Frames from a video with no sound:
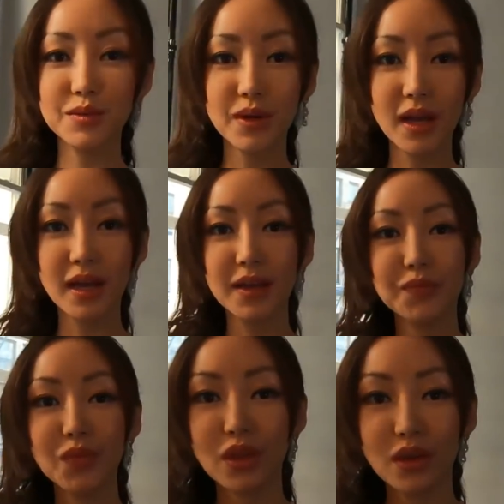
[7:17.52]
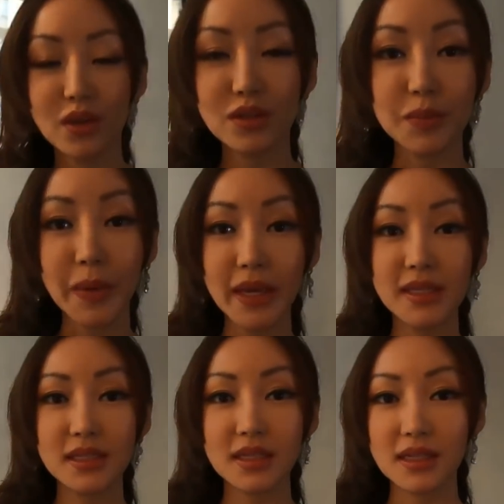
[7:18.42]
too bright. So
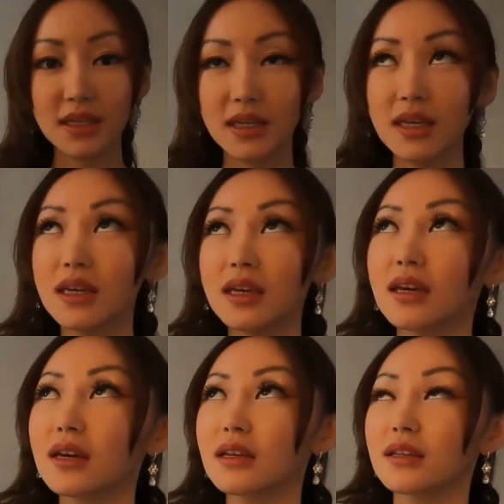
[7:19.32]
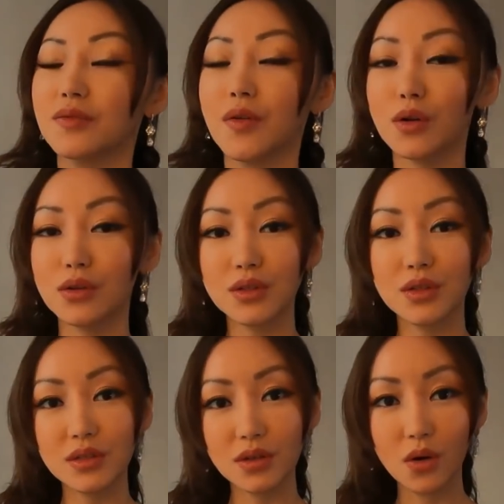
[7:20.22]
basically, the photo
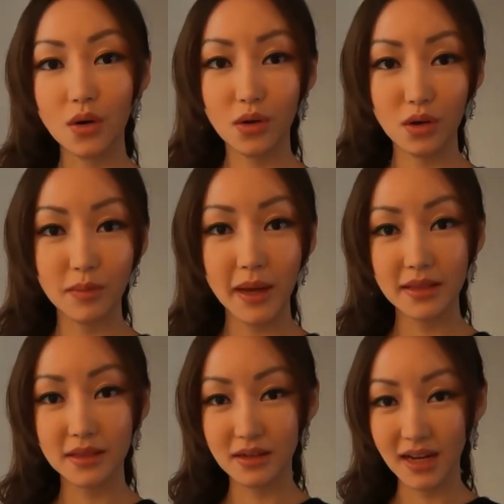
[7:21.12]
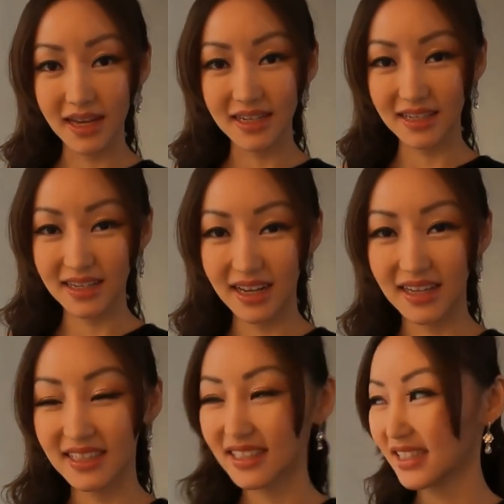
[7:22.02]
shoots are all about the lighting,
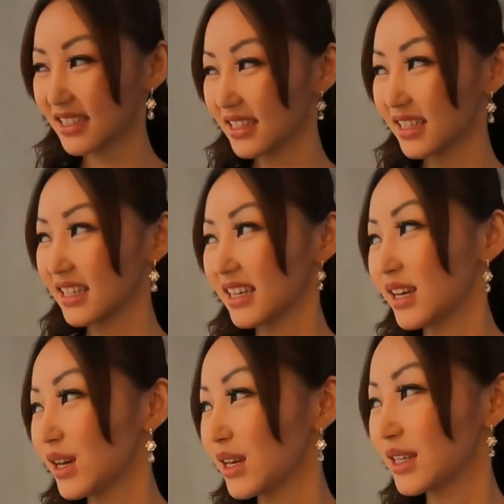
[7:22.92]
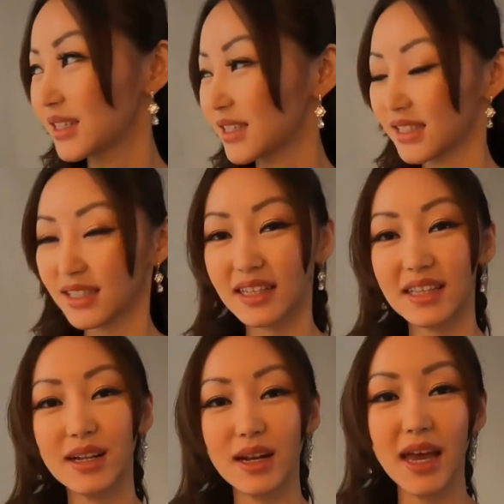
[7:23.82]
guys. It's
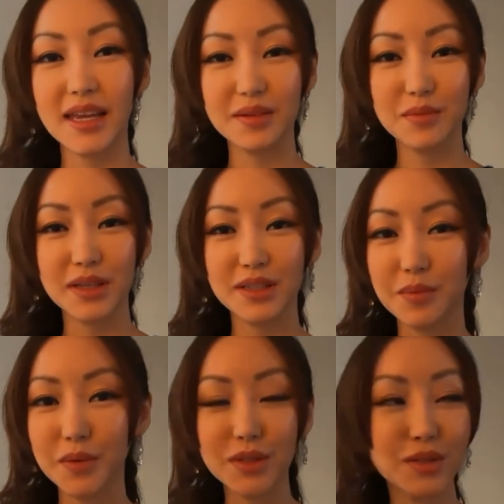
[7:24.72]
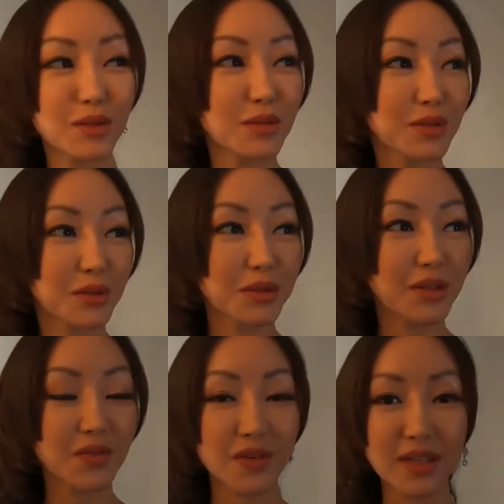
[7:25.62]
the lighting makes a person look so
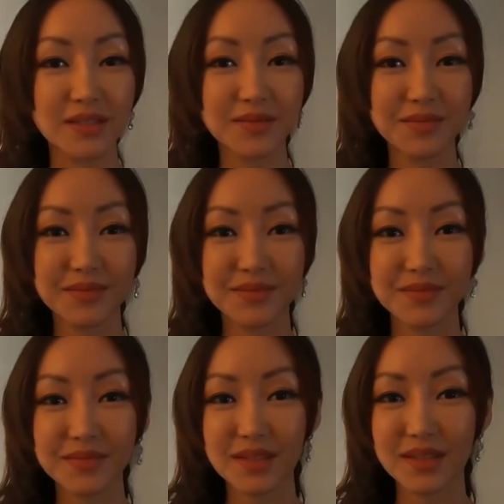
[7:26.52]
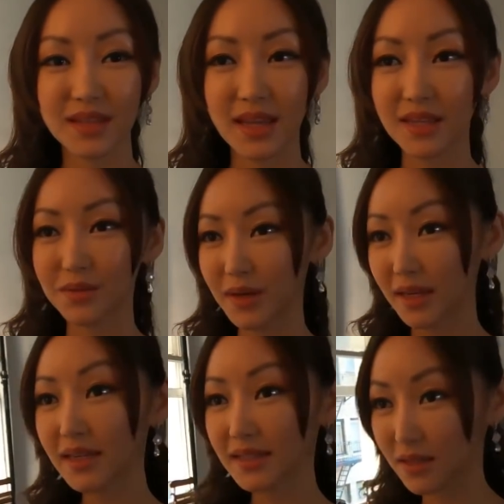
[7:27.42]
different. Anyway,
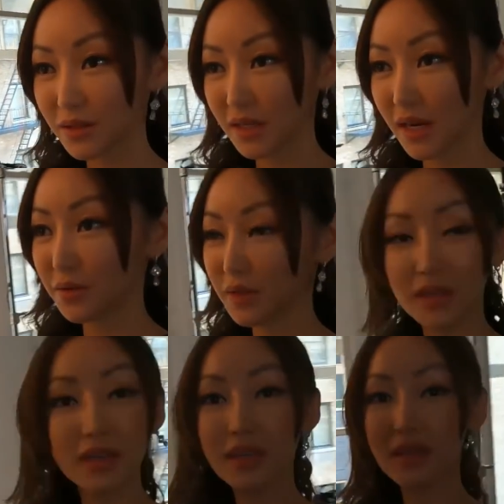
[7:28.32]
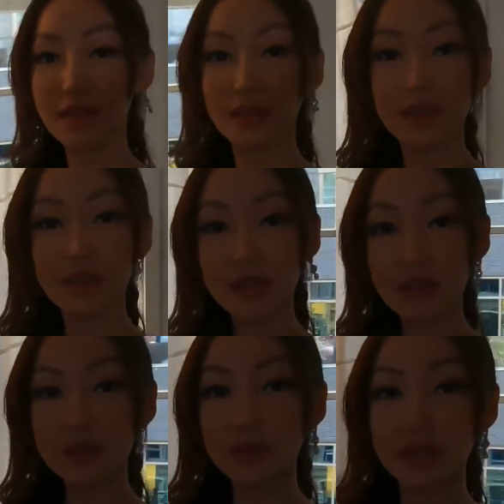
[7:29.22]
so shall we?
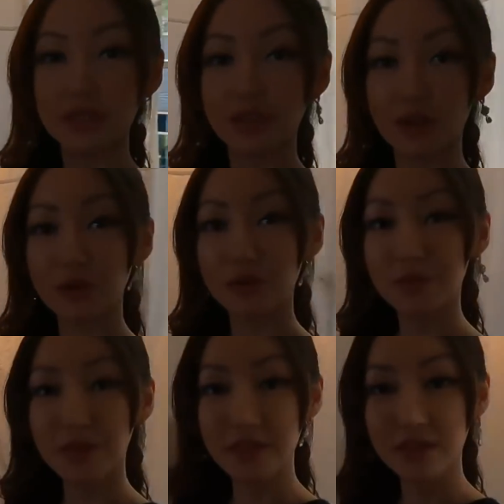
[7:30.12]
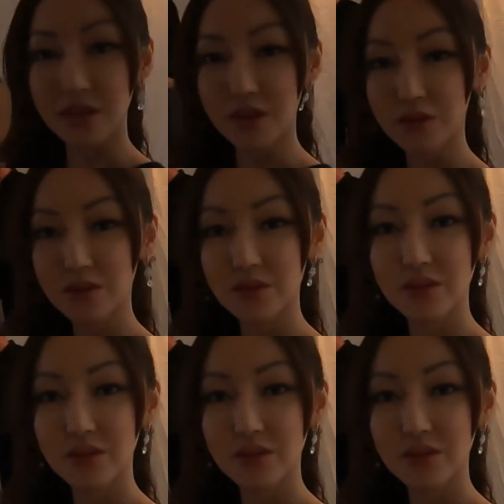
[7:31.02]
You ready to go? Ready to go?